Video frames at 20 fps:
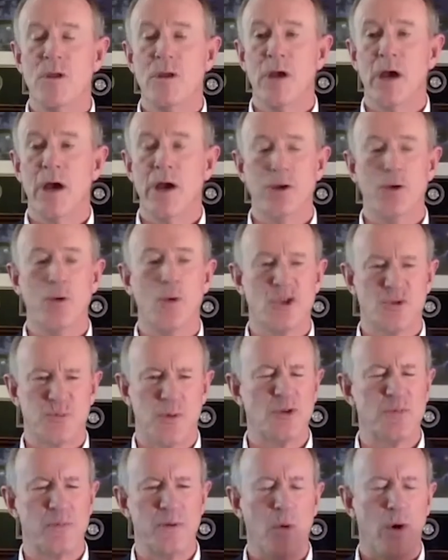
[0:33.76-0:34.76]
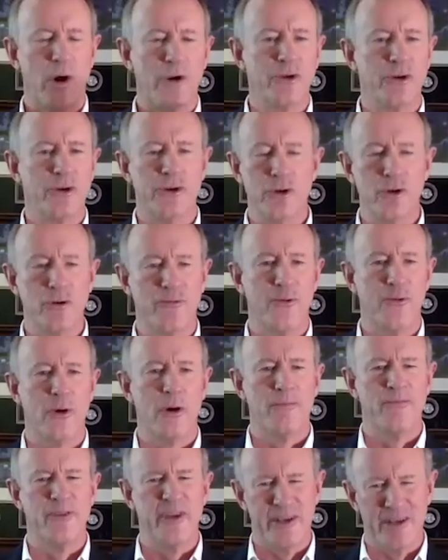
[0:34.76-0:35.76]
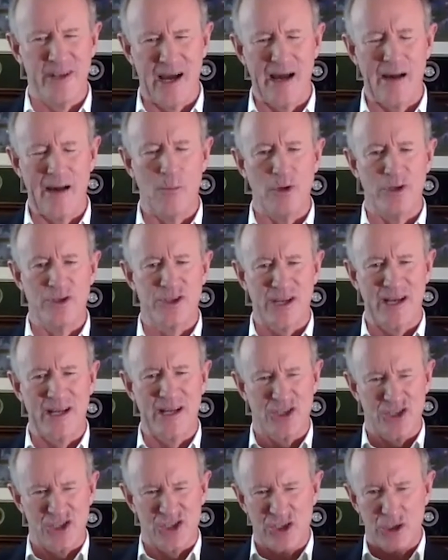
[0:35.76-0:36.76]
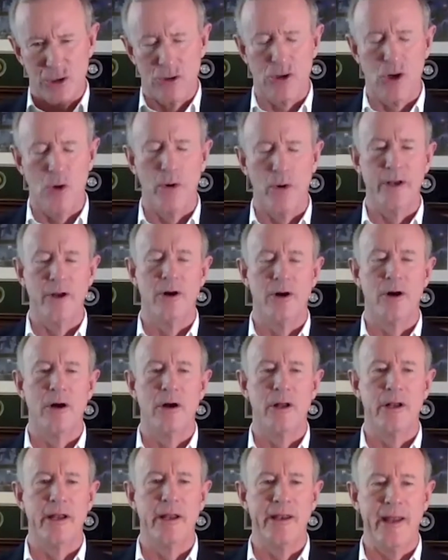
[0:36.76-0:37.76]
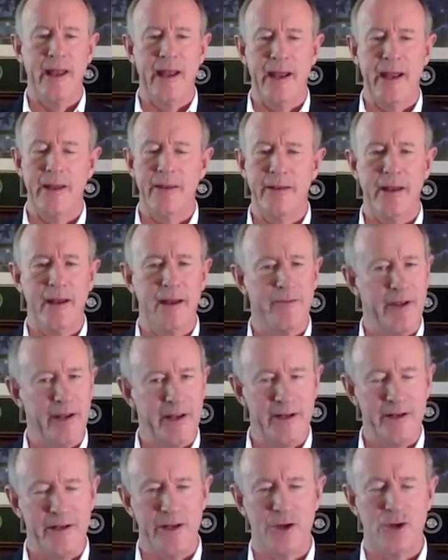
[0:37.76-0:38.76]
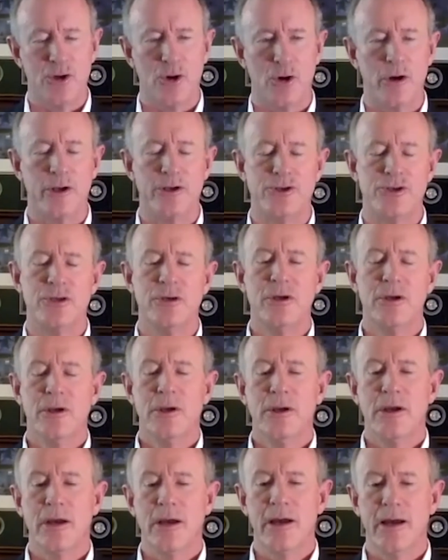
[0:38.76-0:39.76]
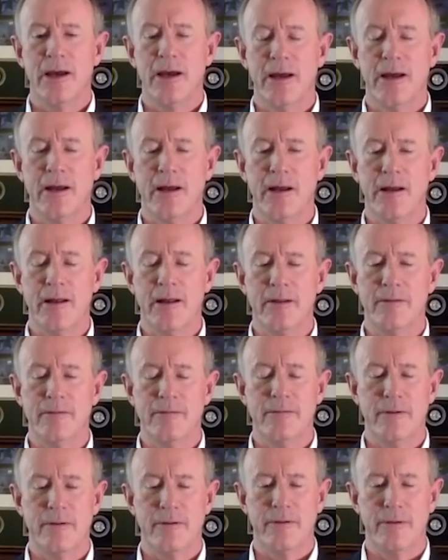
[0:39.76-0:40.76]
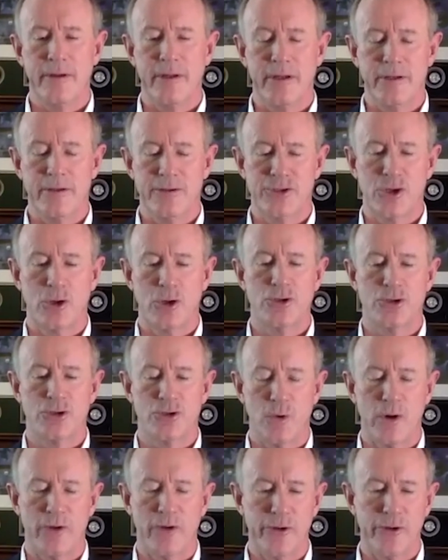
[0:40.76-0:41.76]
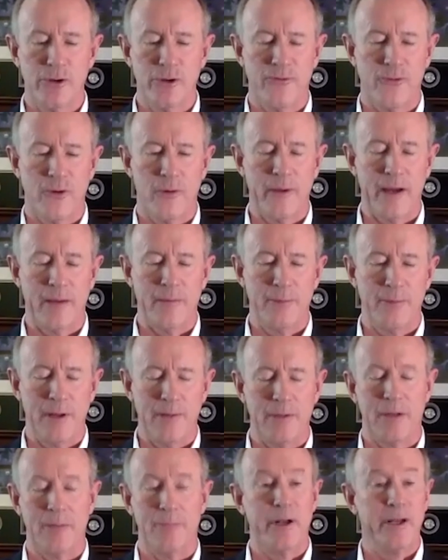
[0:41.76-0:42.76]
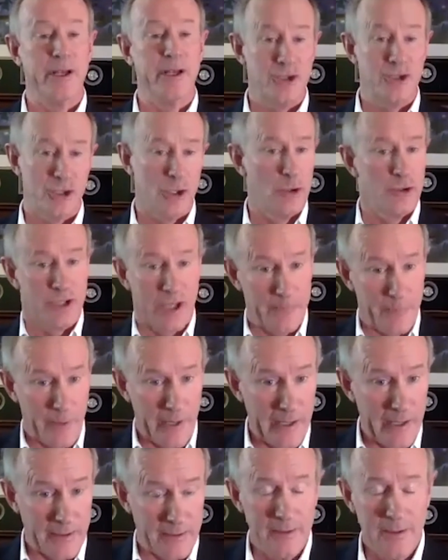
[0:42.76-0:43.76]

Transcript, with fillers: uh, you weren't supposed to be wearing your uniform. Vietnam was kind of still going on, and and uh, they didn't encourage uh, the uh, soldiers to wear their uniform out in public. But he shows up at